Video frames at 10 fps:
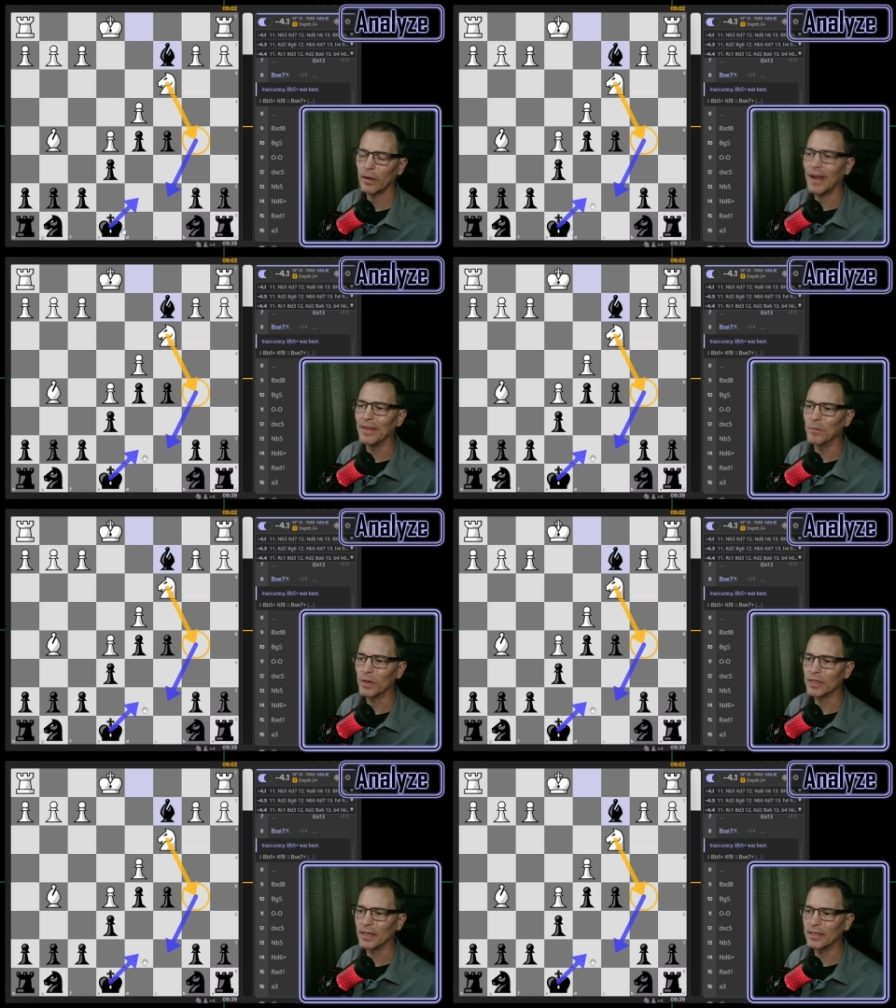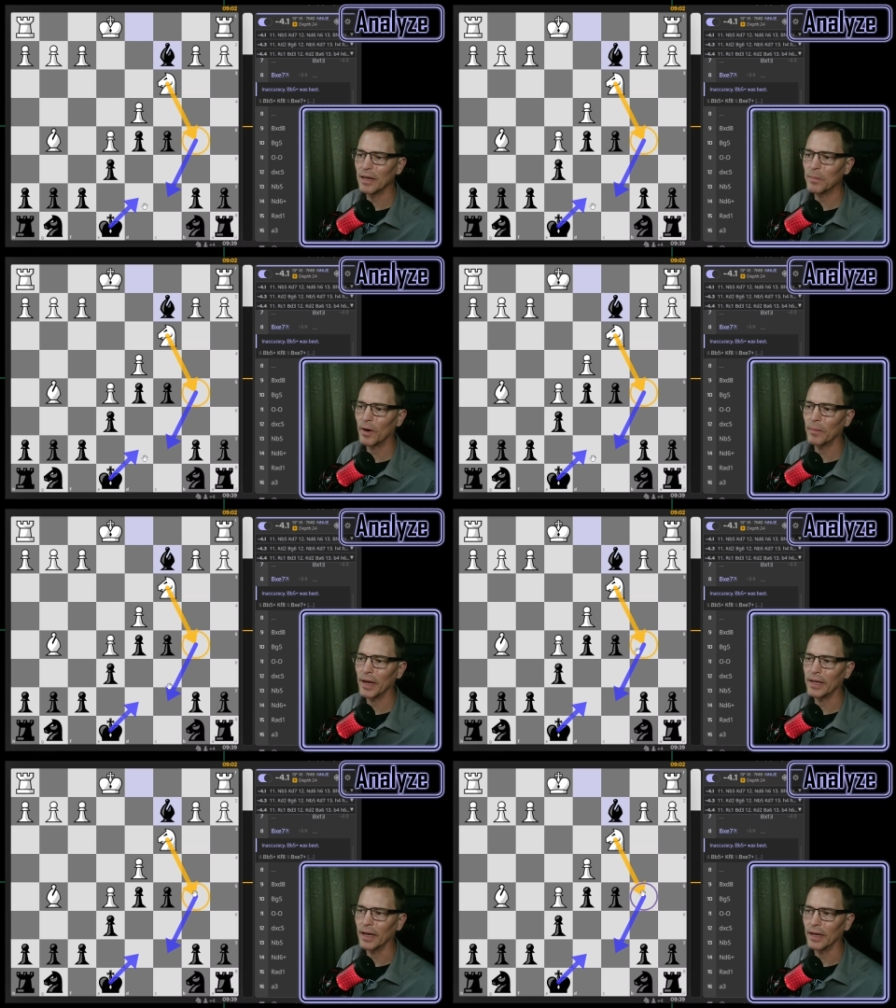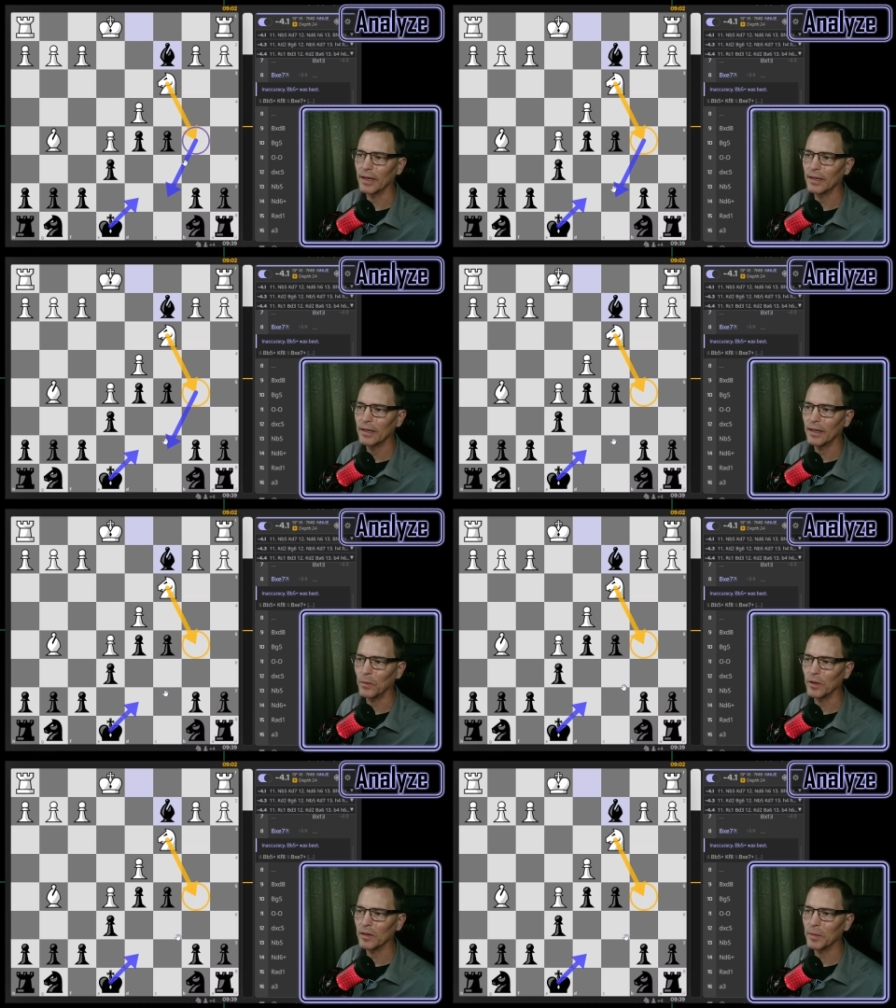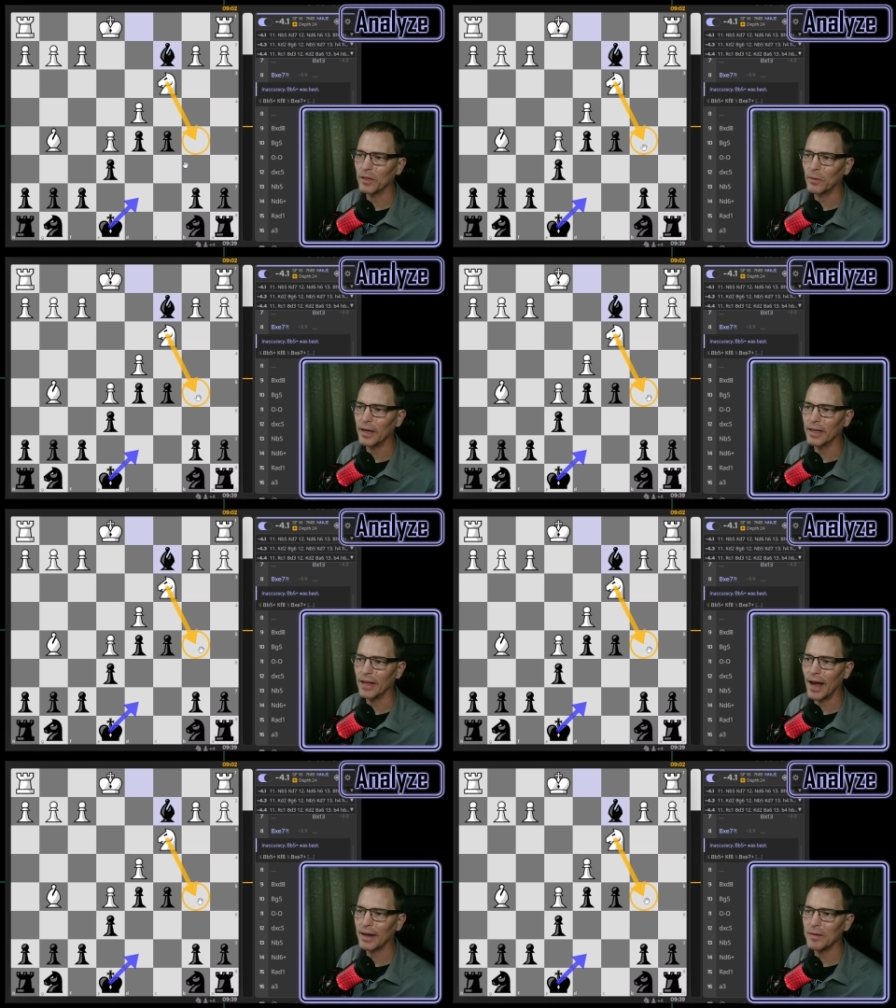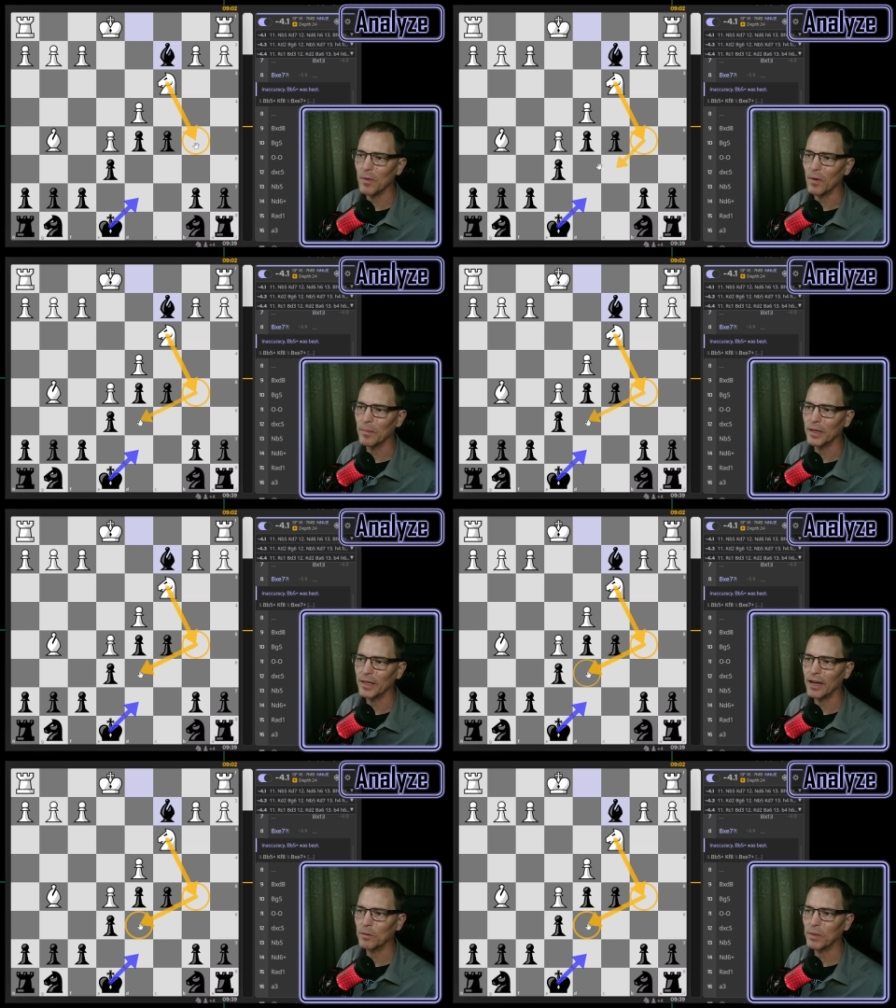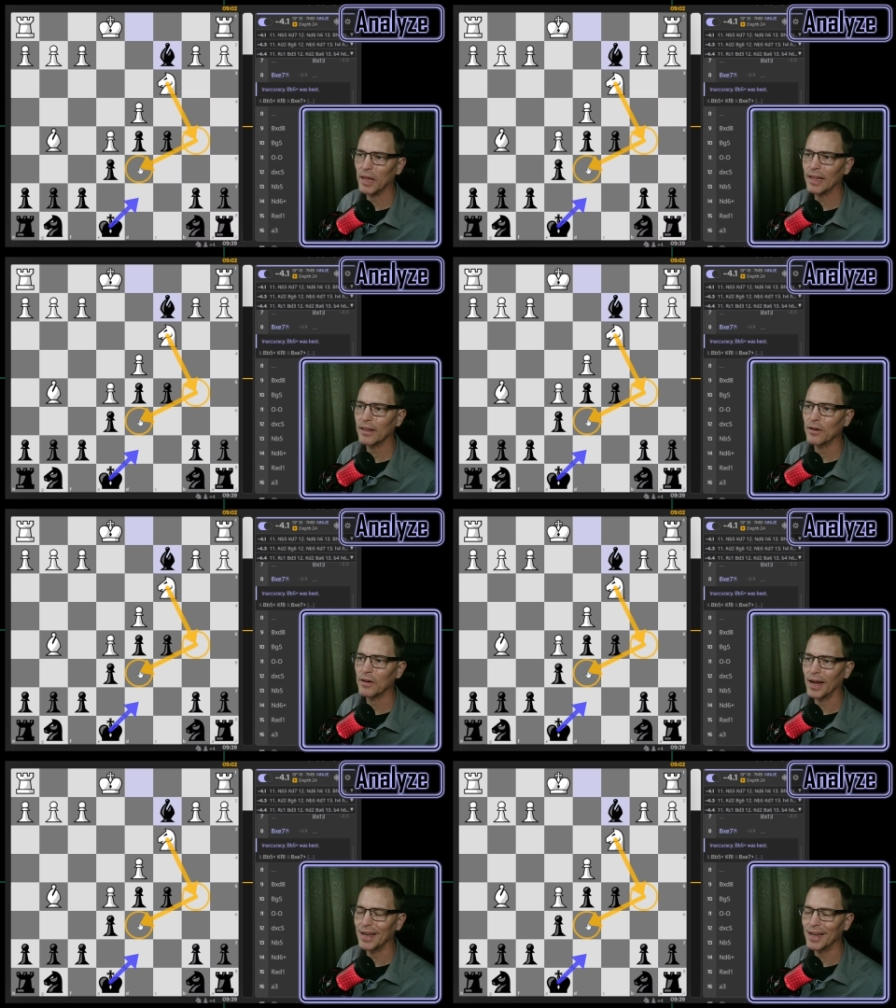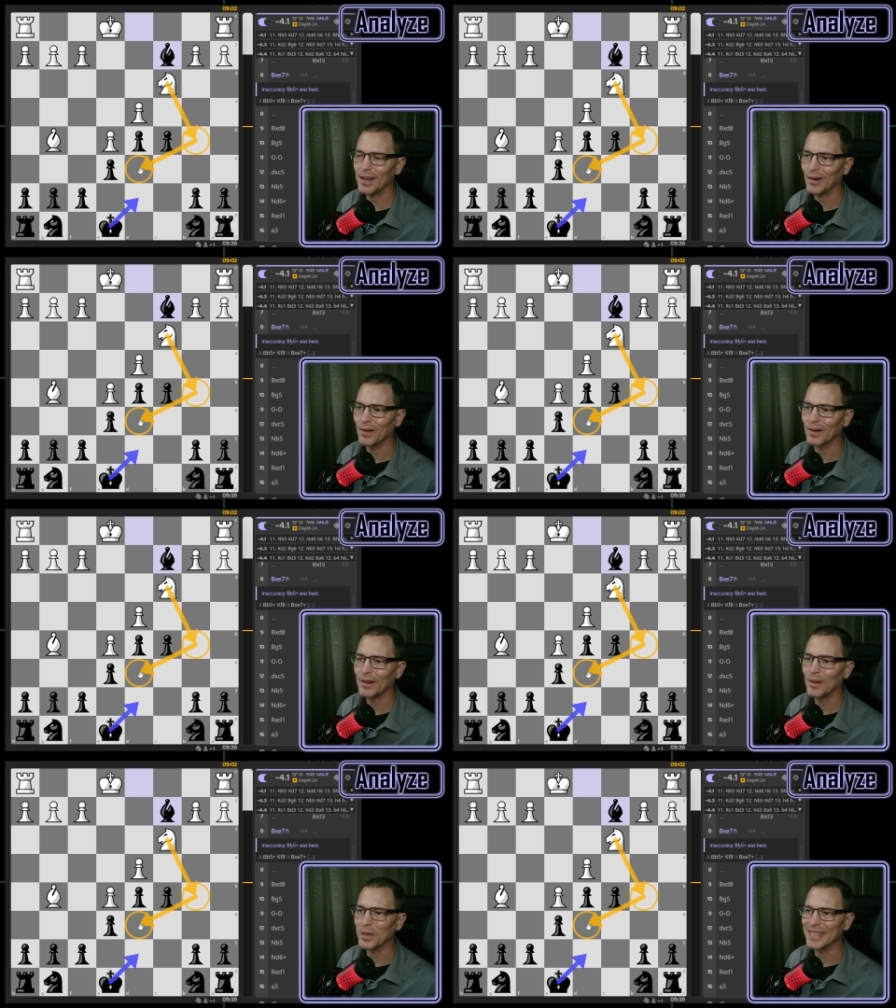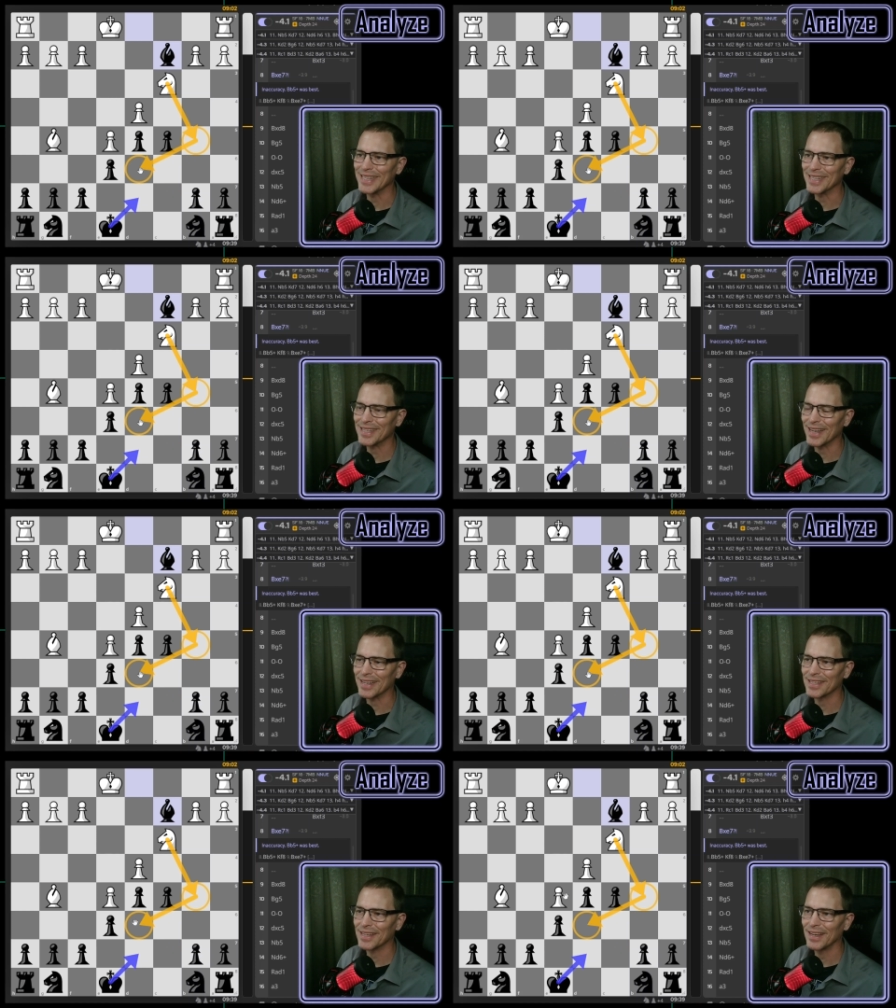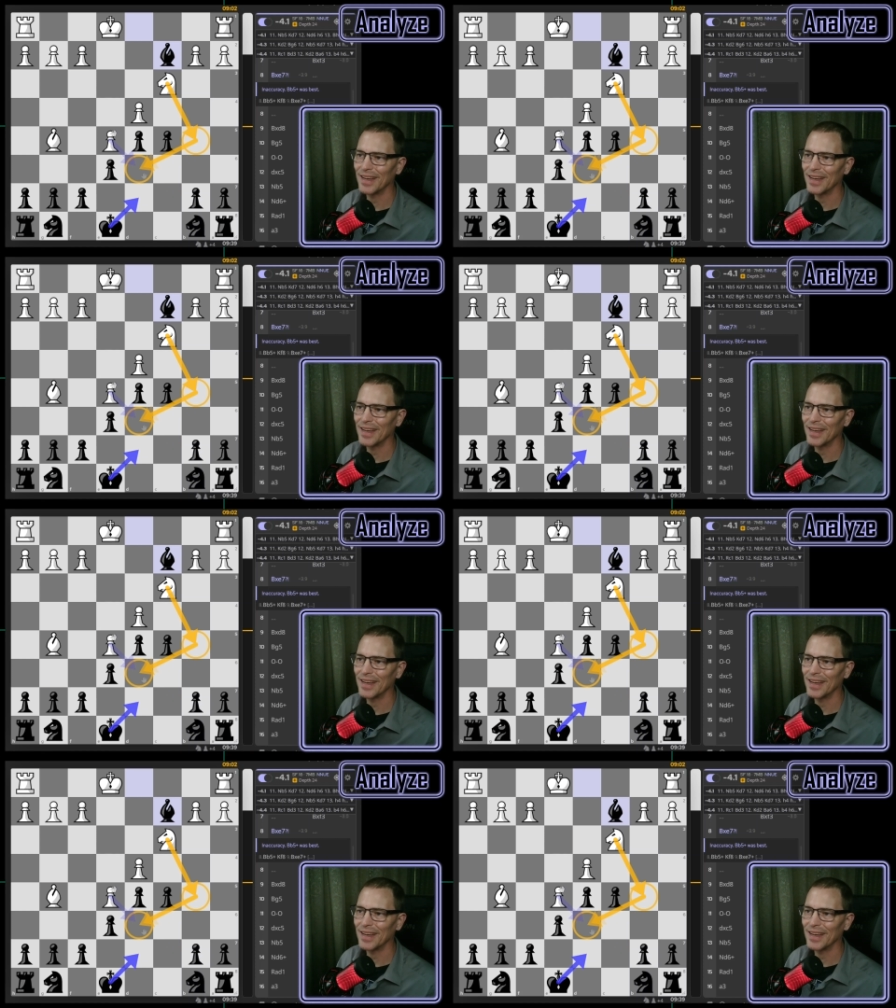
And then once I did bring my king, they wouldn't be threatening that anymore, but they could plant their knight here on d6